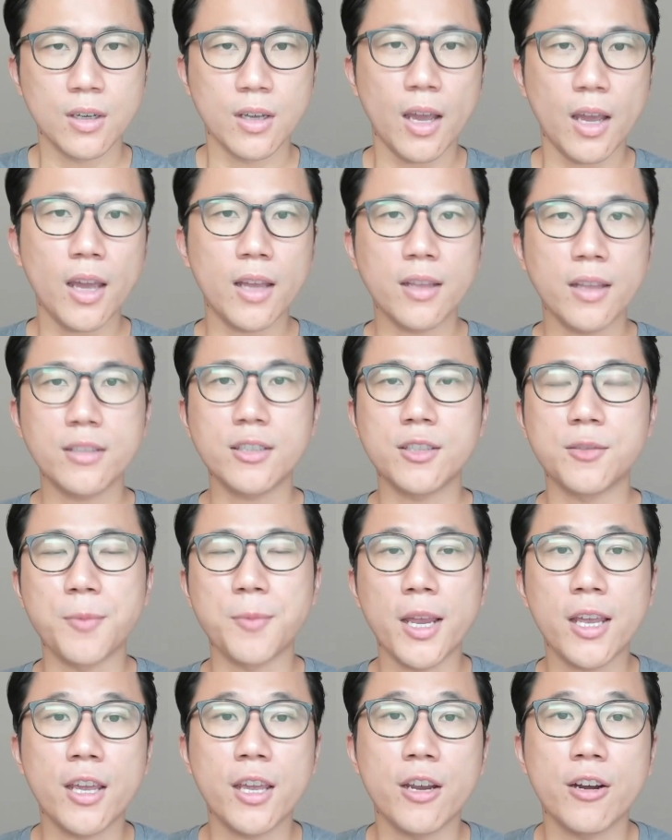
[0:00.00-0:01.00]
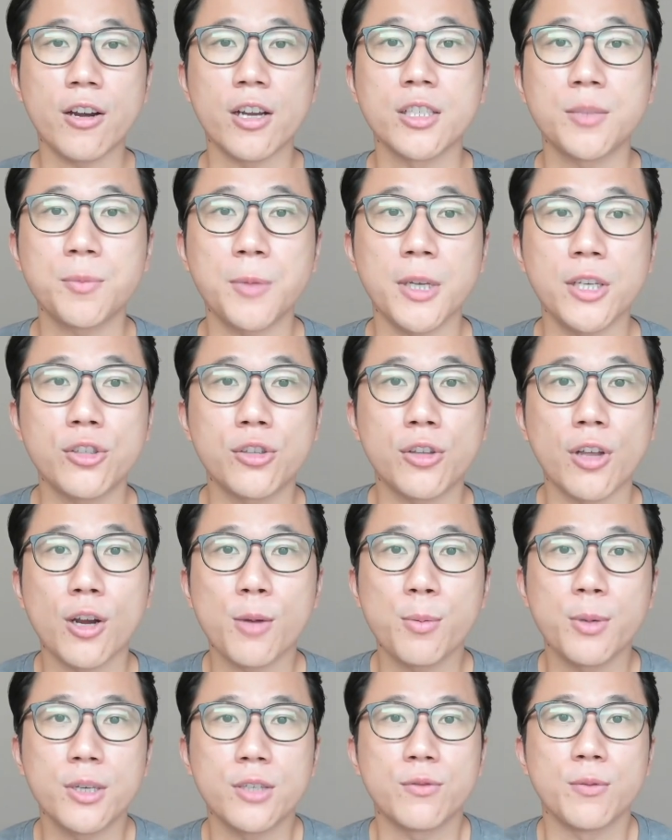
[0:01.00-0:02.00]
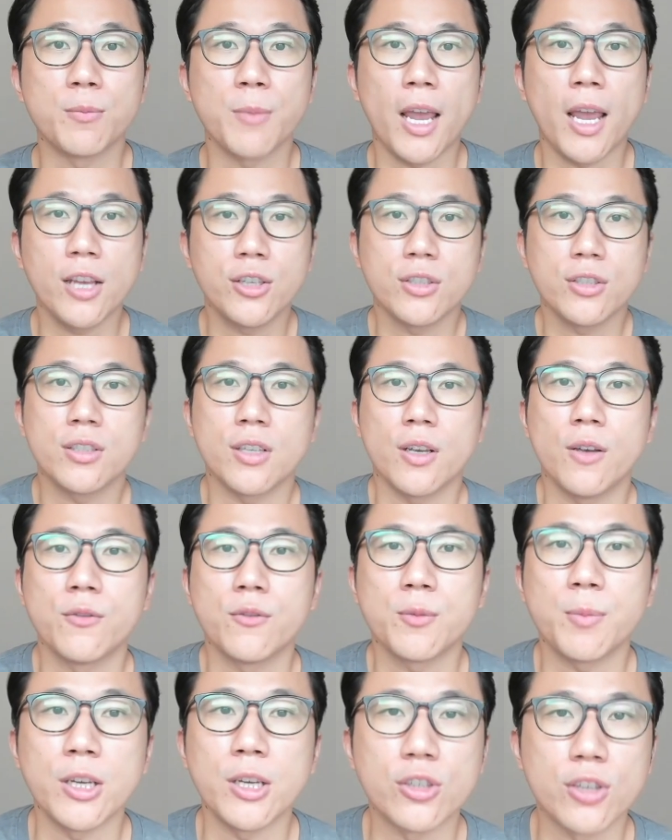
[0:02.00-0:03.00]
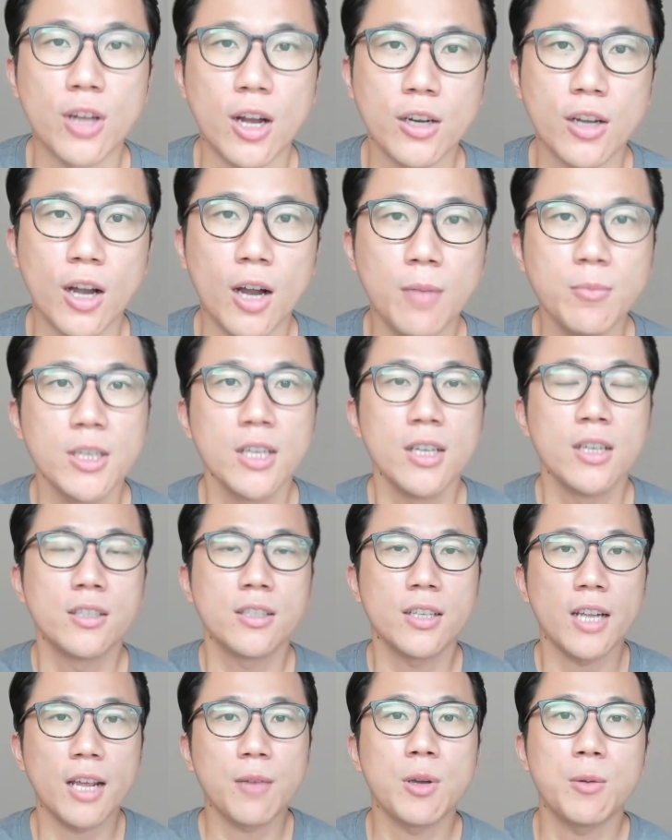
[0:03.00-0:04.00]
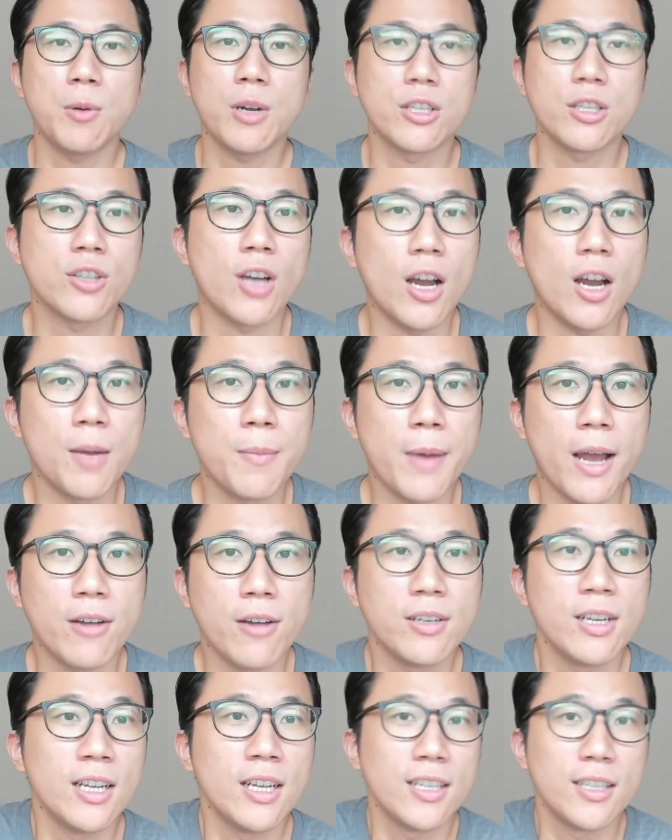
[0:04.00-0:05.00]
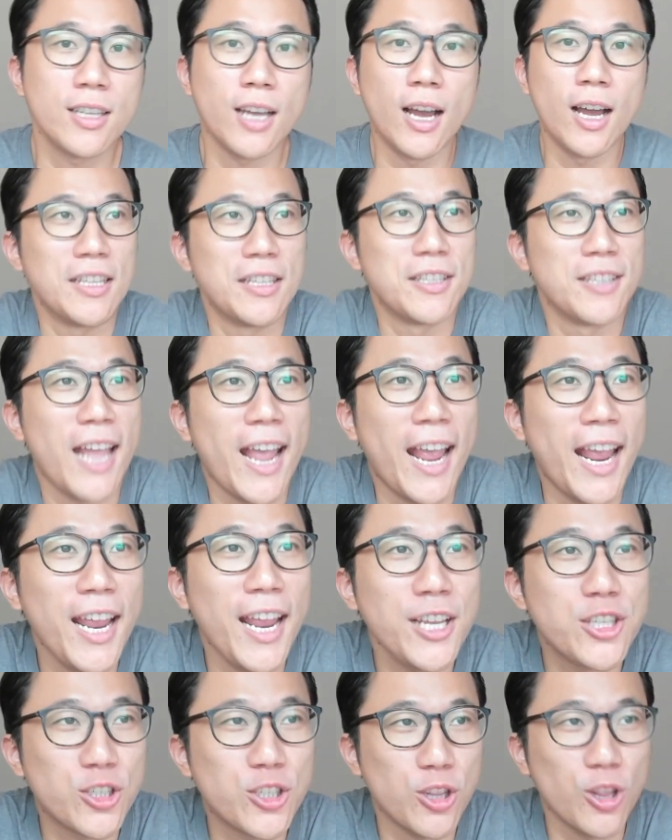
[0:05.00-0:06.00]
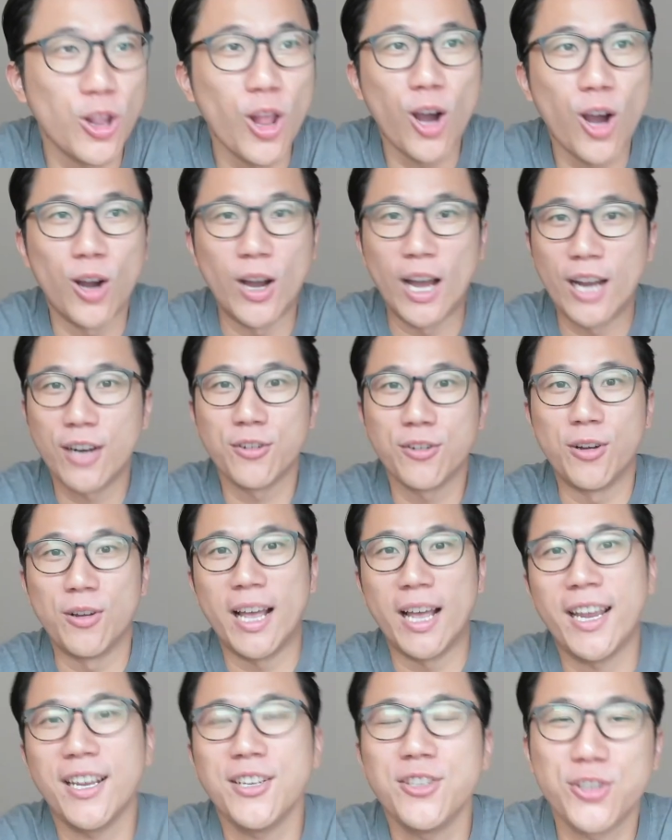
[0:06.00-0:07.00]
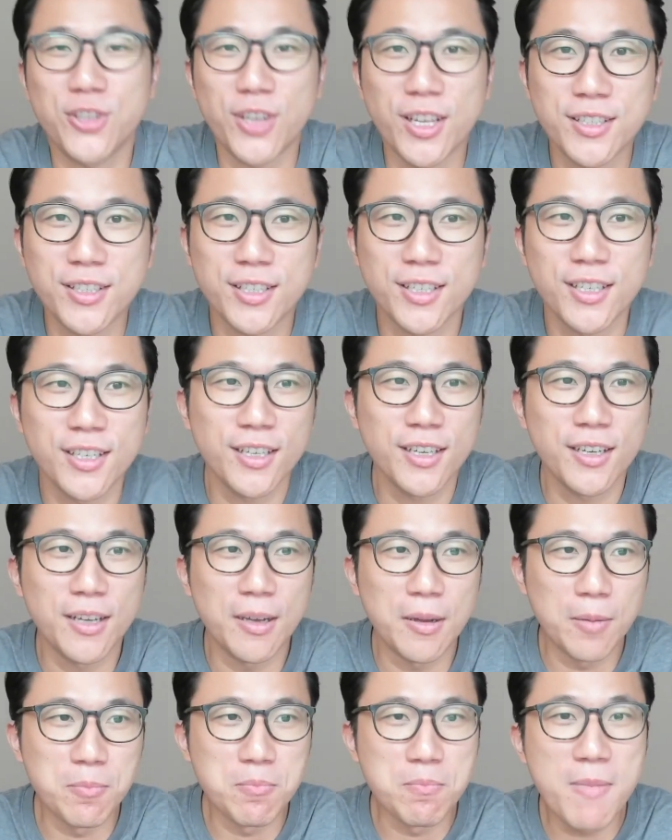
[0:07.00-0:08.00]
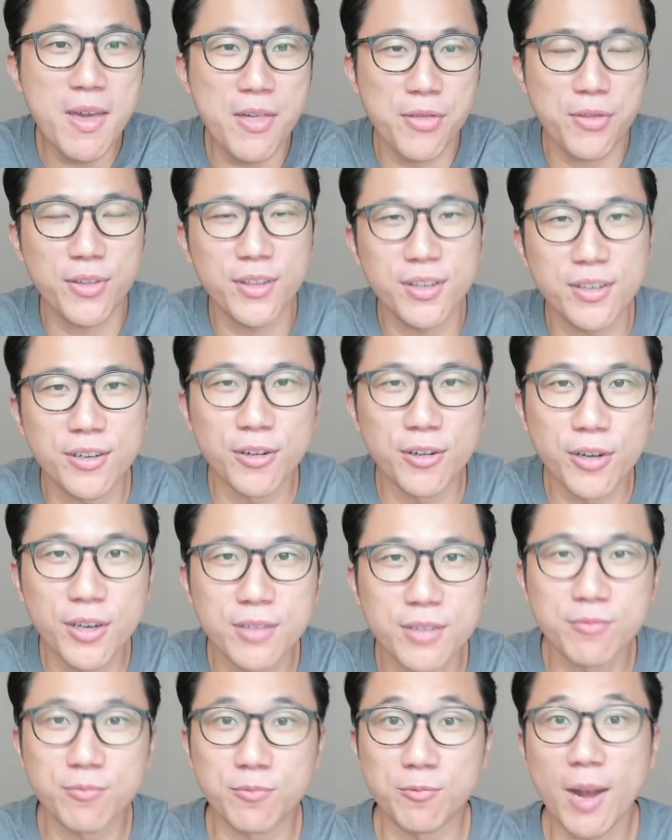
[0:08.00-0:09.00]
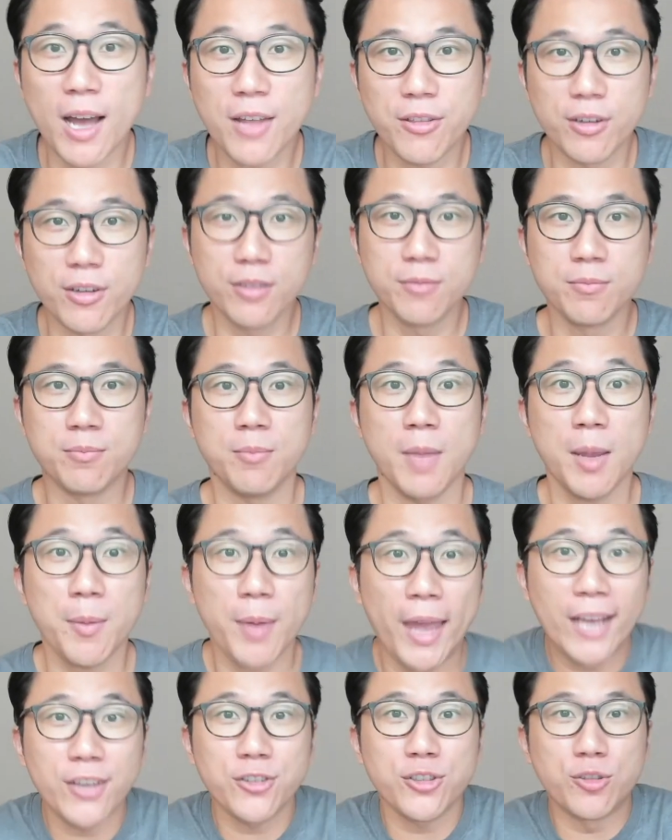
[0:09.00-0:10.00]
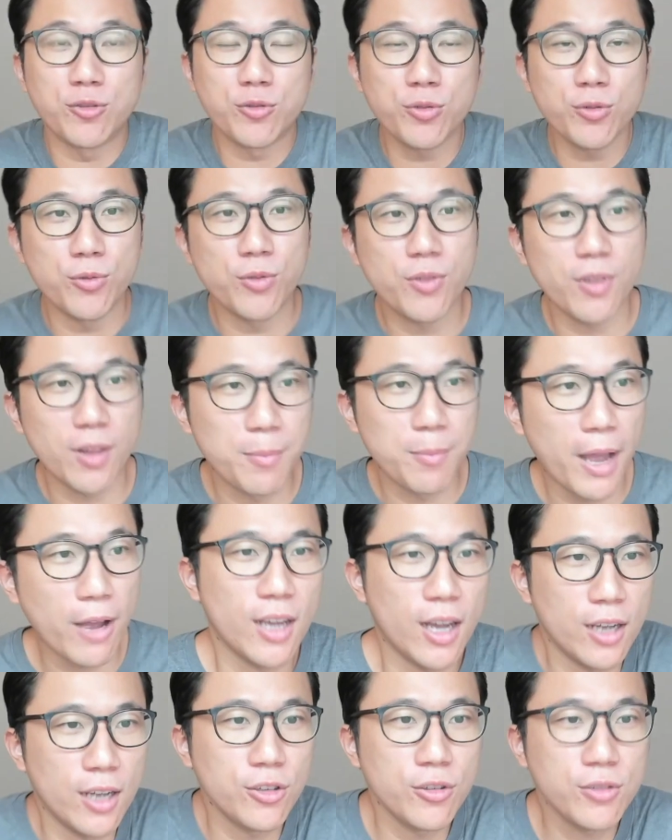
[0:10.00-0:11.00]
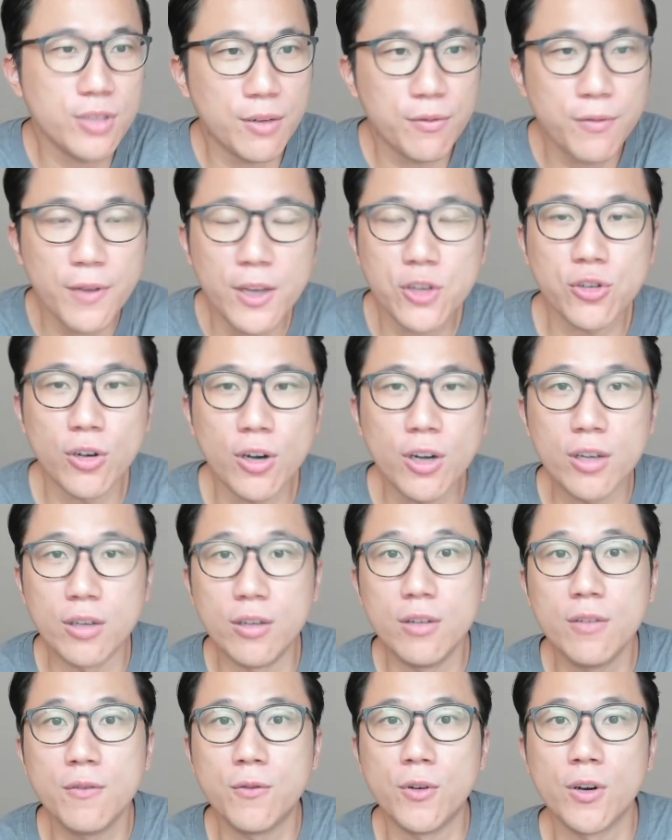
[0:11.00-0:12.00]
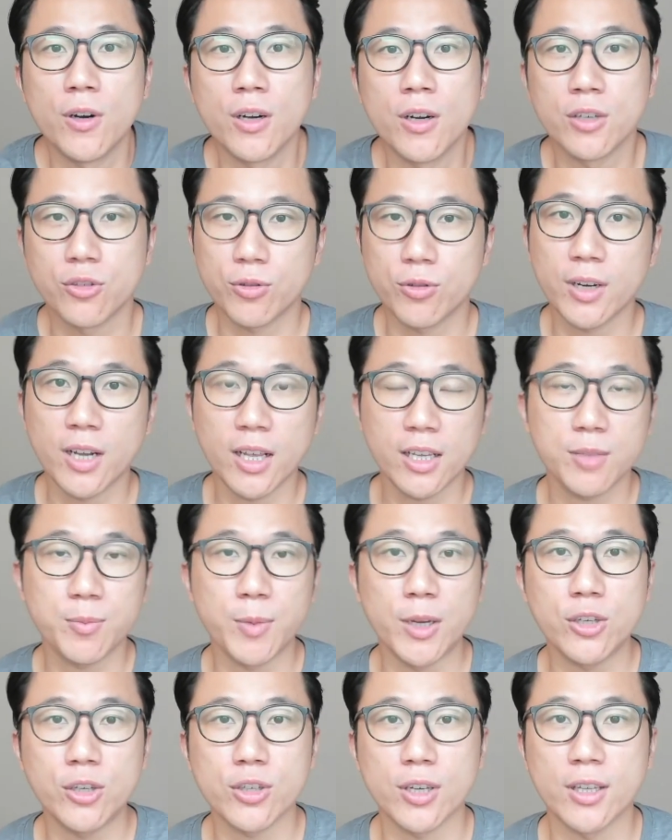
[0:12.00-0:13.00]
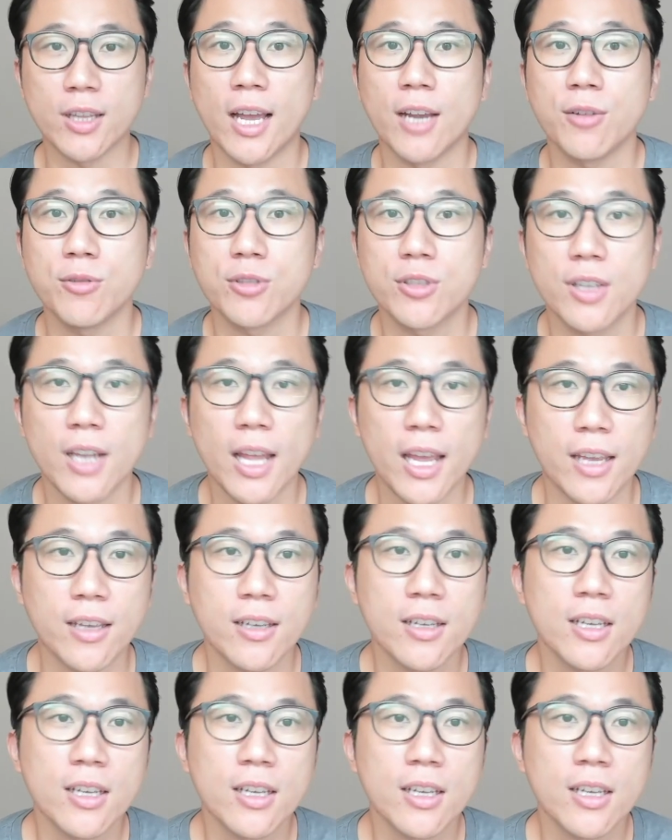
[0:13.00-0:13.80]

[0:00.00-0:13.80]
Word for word: Hey, this is Ming here, a speech therapist from agentsofspeech.com. Today we want to talk about the age-long, I don't know, ancient uh, myth, or rather, maybe ancient truth about uh, using fish oil for treating speech and language delay.